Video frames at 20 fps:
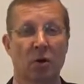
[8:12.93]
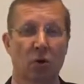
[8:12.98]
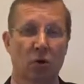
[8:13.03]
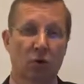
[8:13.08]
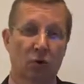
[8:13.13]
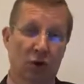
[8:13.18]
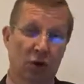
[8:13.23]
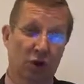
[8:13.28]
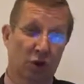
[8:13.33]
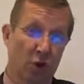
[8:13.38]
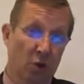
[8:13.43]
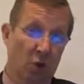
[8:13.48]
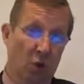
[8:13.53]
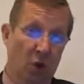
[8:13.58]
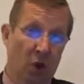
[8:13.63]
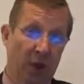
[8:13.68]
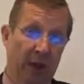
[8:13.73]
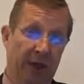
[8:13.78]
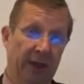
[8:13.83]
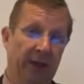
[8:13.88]
Or a
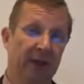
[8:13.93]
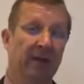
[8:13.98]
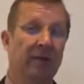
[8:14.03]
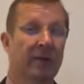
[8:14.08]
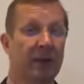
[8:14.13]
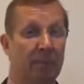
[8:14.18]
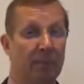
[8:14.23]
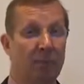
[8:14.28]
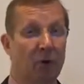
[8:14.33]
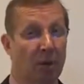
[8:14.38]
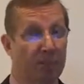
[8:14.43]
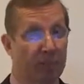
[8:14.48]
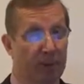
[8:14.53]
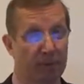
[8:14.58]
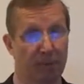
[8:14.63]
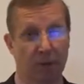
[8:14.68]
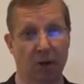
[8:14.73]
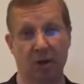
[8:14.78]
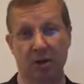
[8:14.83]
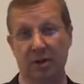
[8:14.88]
toilet that might be
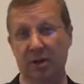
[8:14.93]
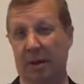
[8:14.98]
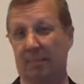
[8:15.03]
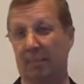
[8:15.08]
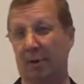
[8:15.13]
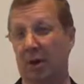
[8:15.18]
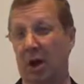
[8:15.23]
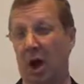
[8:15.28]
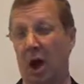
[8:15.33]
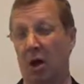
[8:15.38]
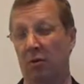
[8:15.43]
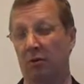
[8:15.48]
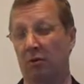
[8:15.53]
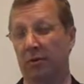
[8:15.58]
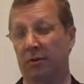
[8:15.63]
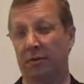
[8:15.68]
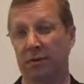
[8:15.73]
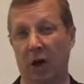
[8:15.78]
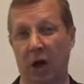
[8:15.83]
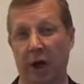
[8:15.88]
blocked up and
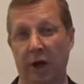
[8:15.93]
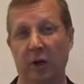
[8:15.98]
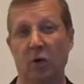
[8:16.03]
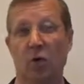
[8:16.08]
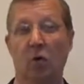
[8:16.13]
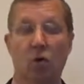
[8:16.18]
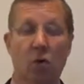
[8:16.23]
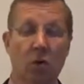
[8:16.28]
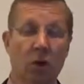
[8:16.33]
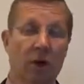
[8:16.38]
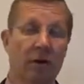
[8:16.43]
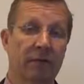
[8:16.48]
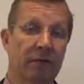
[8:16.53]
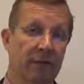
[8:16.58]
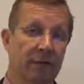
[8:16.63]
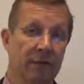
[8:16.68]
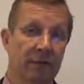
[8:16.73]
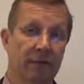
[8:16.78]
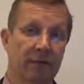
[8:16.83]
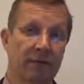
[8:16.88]
overflowing all over
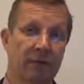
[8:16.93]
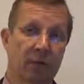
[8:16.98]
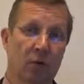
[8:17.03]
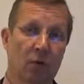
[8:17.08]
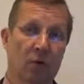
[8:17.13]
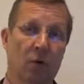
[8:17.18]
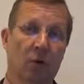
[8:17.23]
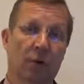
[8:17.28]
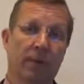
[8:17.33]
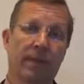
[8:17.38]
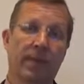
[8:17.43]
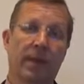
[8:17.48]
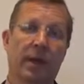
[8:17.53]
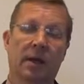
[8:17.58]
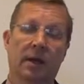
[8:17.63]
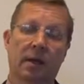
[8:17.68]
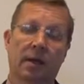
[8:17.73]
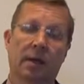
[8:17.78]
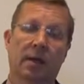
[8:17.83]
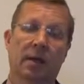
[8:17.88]
the floor.
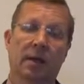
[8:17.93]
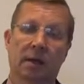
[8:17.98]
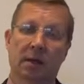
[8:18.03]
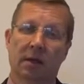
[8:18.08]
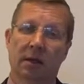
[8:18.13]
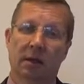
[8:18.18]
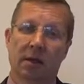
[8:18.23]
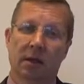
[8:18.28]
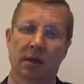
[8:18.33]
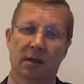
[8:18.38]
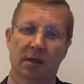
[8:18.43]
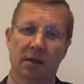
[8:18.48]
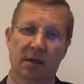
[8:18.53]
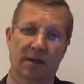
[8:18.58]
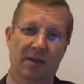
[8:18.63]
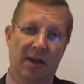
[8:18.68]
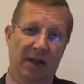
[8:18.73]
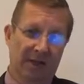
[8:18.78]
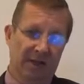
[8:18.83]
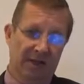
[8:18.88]
And
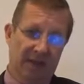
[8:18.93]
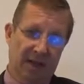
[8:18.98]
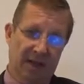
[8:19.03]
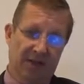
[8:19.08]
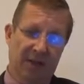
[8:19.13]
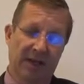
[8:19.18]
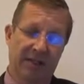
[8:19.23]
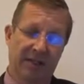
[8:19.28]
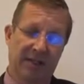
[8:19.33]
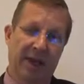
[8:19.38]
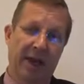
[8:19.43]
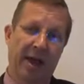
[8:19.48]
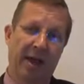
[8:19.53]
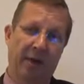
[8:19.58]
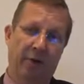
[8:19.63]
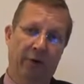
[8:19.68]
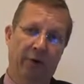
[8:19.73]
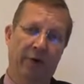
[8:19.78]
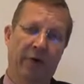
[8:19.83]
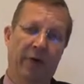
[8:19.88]
that's a
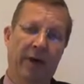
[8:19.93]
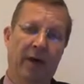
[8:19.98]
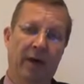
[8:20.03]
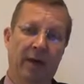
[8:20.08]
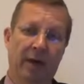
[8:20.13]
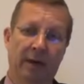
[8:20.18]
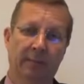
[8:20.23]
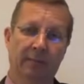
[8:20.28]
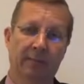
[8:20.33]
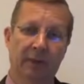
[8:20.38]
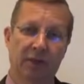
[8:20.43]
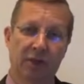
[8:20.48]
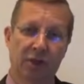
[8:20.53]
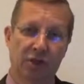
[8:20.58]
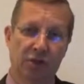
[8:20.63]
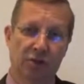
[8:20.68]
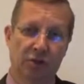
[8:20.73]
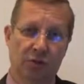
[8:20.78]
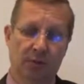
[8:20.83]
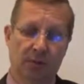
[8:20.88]
health
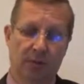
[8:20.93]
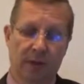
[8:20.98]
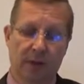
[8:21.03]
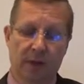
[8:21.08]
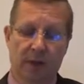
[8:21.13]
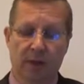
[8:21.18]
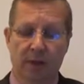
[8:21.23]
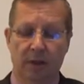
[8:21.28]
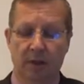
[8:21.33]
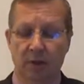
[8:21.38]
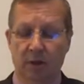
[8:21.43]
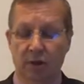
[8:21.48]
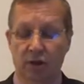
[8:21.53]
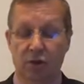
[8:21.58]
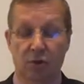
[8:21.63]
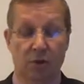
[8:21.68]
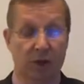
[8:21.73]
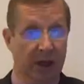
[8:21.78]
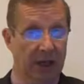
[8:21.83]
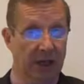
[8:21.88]
issue.
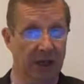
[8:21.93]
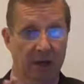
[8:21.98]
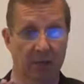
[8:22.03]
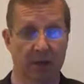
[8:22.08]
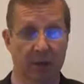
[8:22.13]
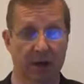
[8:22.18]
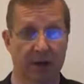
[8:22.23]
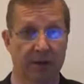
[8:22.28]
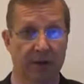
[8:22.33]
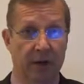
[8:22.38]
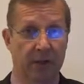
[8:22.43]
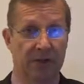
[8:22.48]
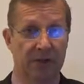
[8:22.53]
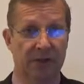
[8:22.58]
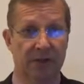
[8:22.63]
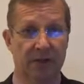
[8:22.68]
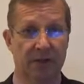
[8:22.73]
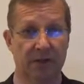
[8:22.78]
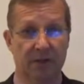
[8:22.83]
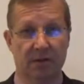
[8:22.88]
Should any one of
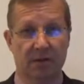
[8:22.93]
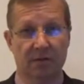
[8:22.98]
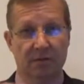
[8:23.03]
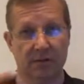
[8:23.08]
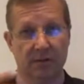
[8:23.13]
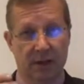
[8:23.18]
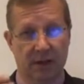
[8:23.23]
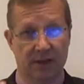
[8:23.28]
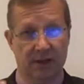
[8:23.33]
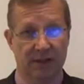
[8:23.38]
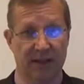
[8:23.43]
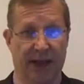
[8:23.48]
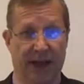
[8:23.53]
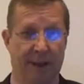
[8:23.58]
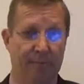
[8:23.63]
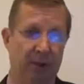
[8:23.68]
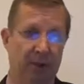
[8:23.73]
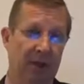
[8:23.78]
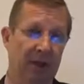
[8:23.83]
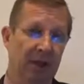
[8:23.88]
those things
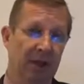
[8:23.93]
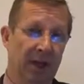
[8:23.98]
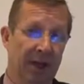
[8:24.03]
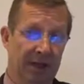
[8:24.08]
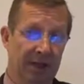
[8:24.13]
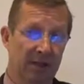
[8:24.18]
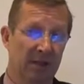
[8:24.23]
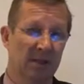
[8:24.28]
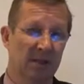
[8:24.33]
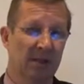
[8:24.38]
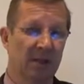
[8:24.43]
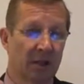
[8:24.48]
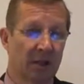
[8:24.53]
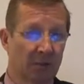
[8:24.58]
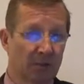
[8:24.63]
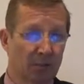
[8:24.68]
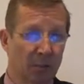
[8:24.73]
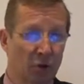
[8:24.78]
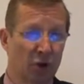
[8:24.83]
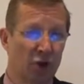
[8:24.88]
happen, then that's an
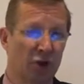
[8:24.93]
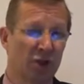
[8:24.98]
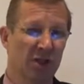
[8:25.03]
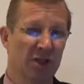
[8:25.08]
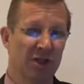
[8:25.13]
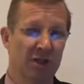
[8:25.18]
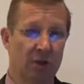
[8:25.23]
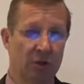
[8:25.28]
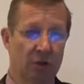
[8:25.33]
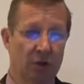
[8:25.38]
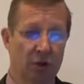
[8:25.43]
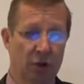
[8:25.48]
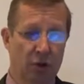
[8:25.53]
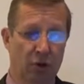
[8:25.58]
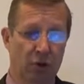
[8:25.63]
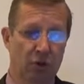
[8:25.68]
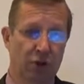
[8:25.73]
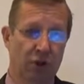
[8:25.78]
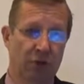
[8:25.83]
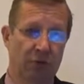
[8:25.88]
emergency or an
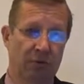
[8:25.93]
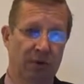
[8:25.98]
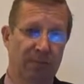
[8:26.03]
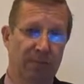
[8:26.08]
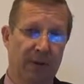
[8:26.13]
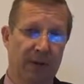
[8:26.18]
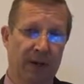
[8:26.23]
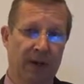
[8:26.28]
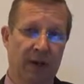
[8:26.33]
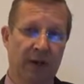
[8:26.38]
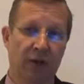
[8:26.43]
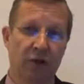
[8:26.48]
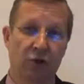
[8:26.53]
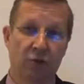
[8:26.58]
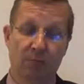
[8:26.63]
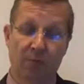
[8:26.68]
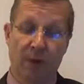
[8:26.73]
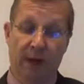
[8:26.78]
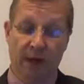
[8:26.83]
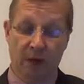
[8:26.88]
urgent repair. You
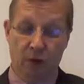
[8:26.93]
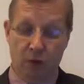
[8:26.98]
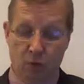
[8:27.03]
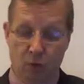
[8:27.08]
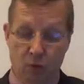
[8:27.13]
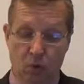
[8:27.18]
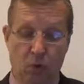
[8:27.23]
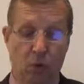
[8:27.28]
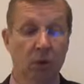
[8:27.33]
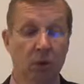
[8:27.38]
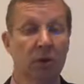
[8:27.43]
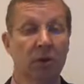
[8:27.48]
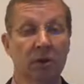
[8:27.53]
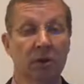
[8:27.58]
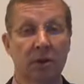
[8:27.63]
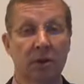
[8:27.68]
may call